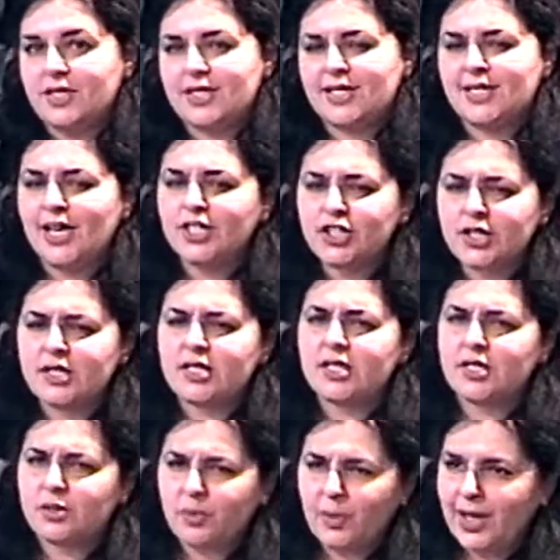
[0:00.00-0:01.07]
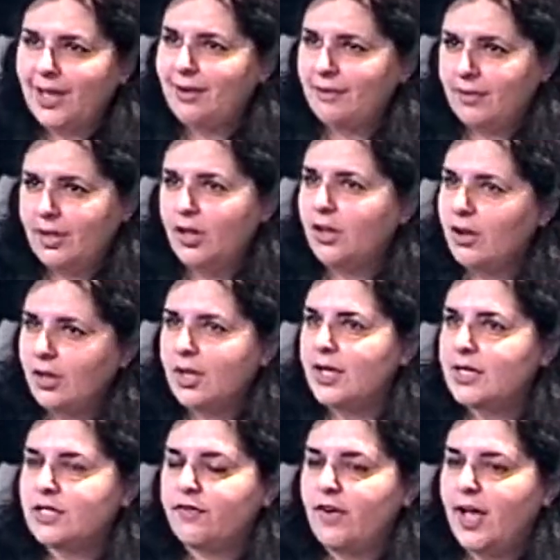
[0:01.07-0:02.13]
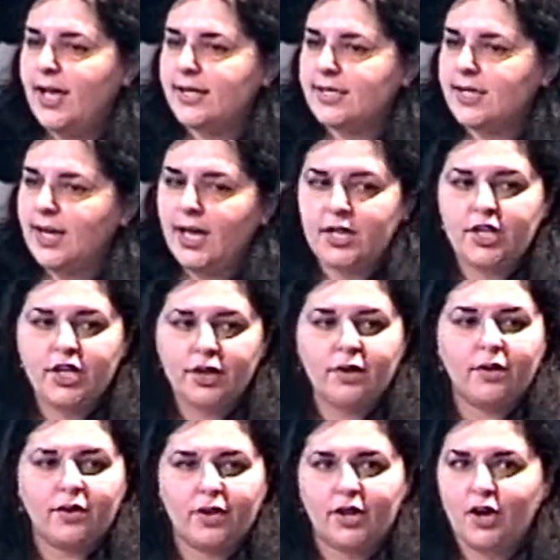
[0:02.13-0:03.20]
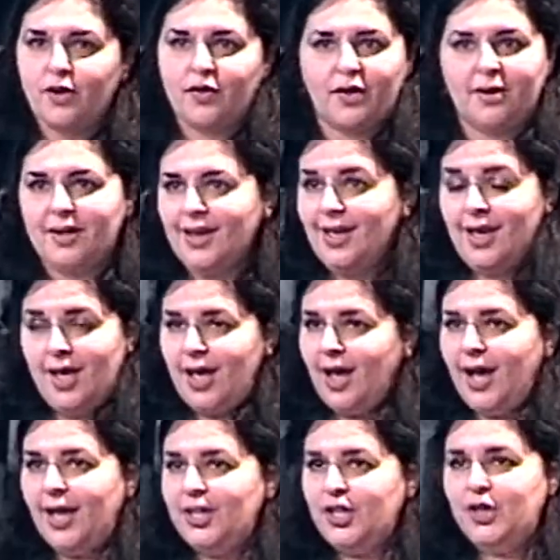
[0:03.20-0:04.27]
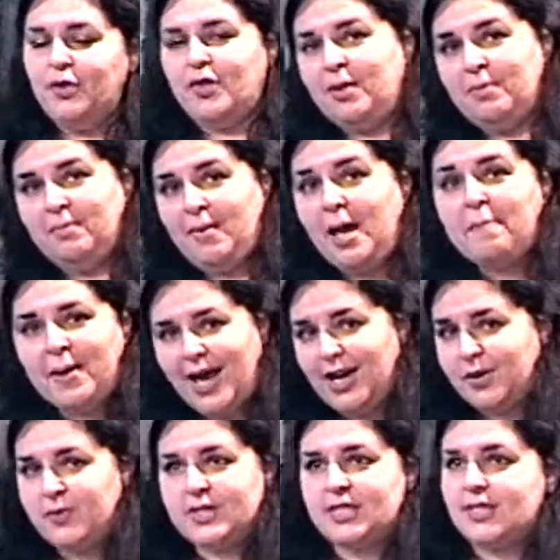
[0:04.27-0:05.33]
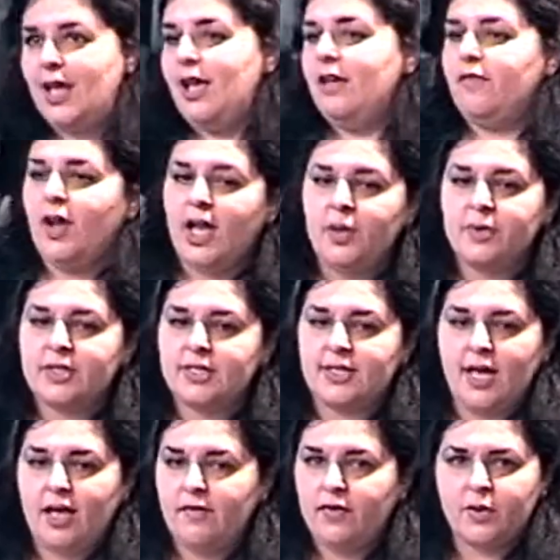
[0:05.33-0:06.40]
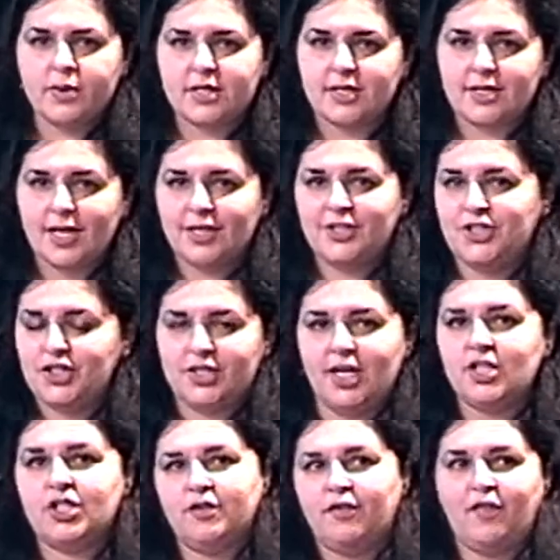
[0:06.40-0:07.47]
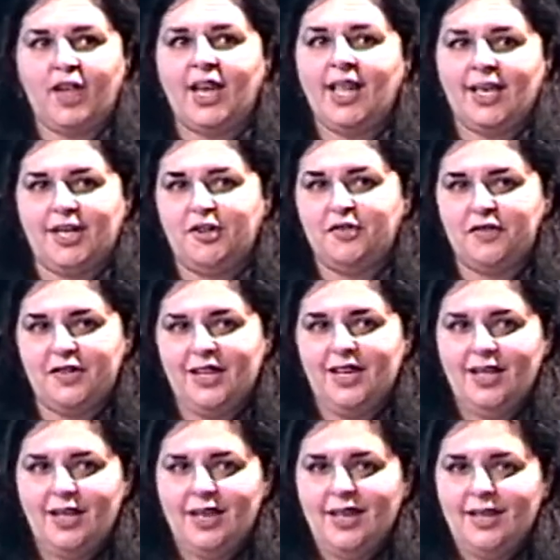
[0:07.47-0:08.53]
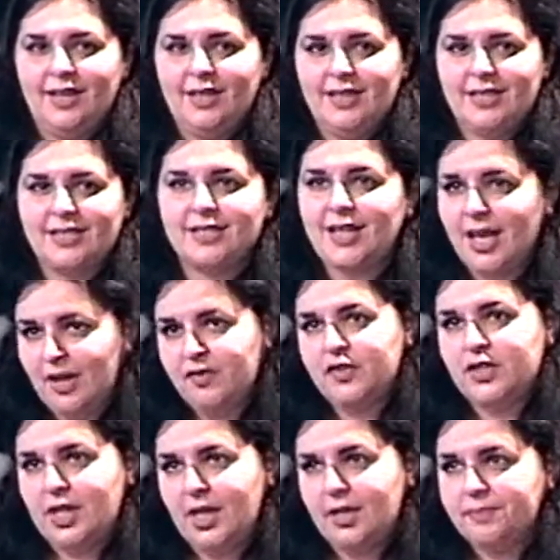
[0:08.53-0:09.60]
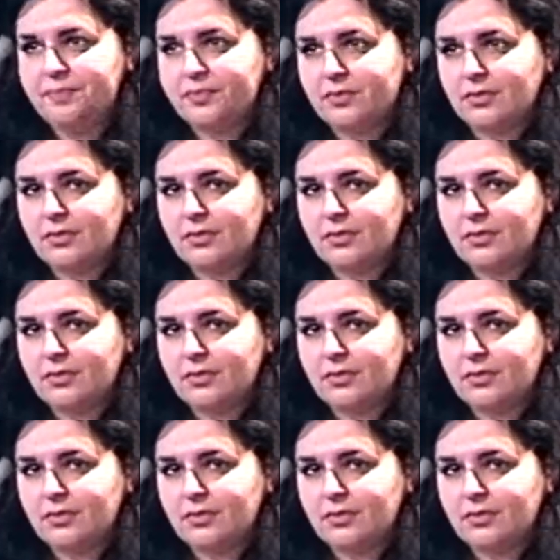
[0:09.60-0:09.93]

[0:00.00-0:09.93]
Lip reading: Such a sweet look on his face, and I knew, you know, that I knew that my bag was safe, I was safe. It was such a feeling of safety.